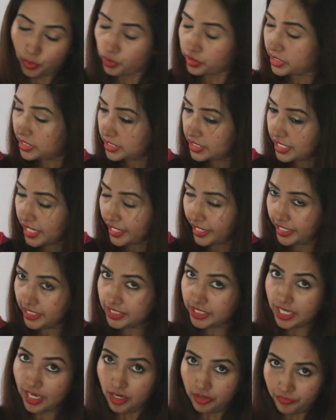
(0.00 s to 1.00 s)
both the
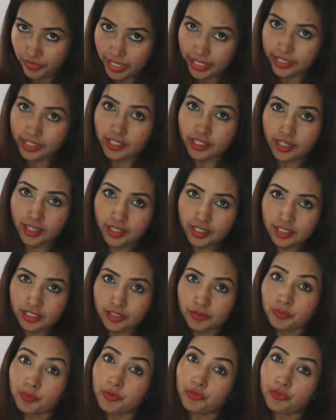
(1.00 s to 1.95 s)
sides are very neat